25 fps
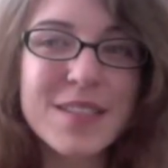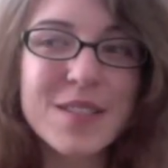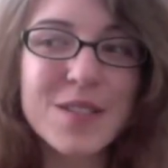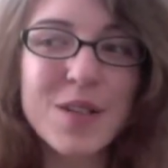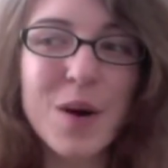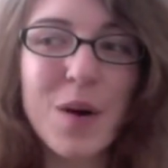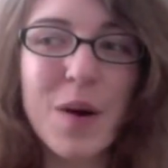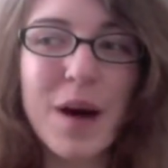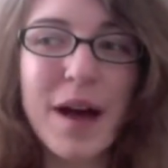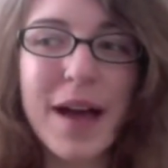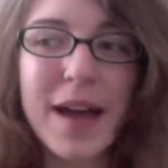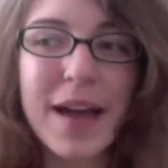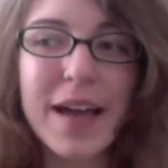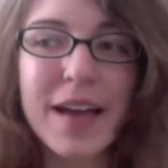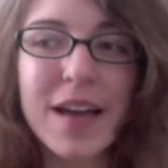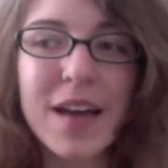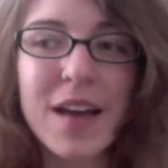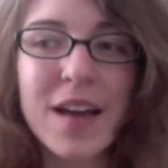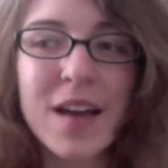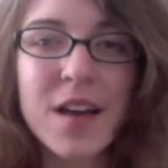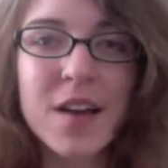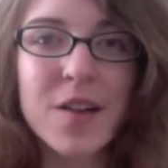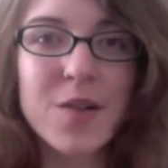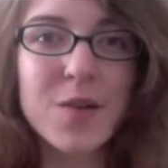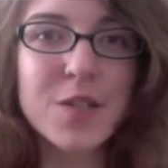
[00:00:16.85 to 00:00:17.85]
so I
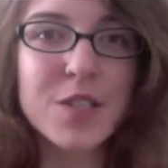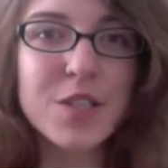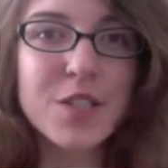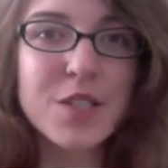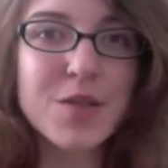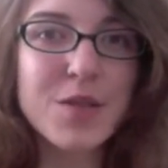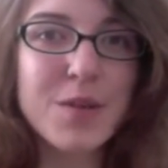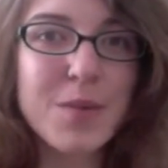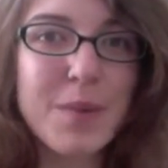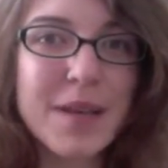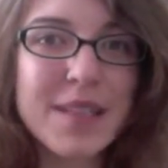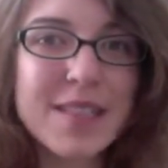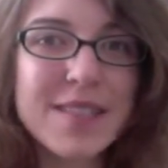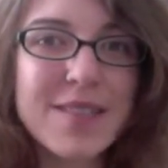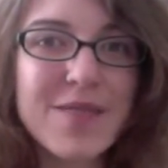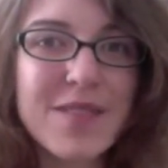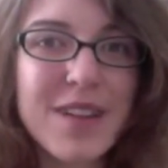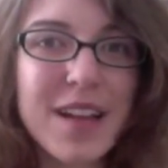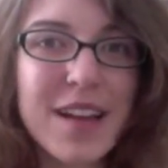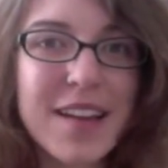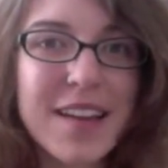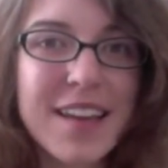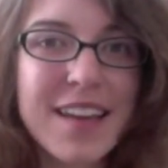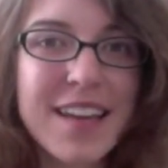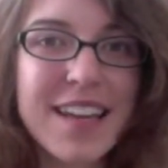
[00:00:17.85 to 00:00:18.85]
wish you the best of
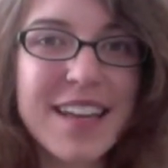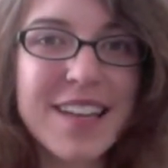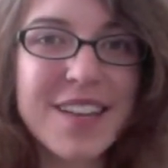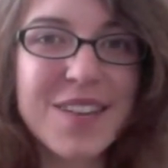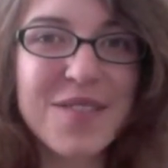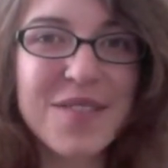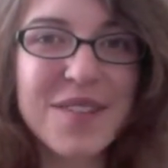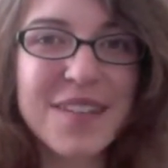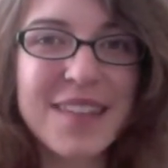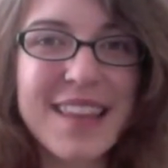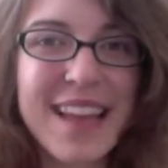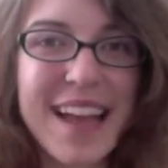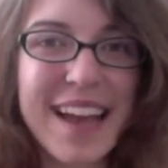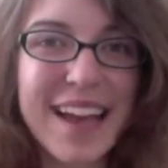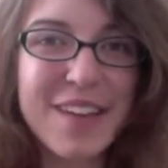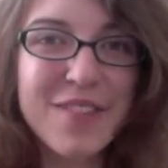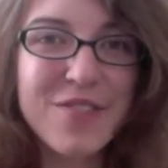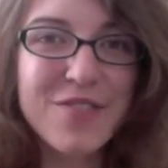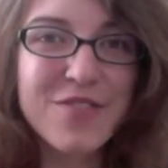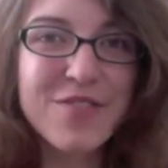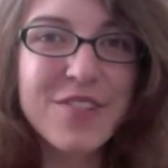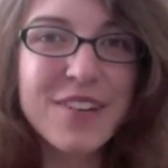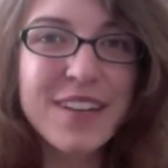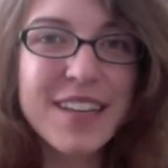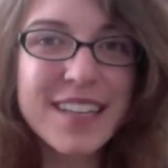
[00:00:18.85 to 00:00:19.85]
luck in your
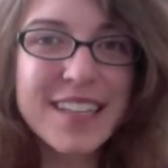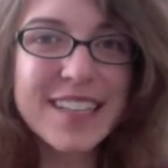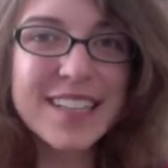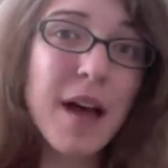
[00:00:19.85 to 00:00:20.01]
life.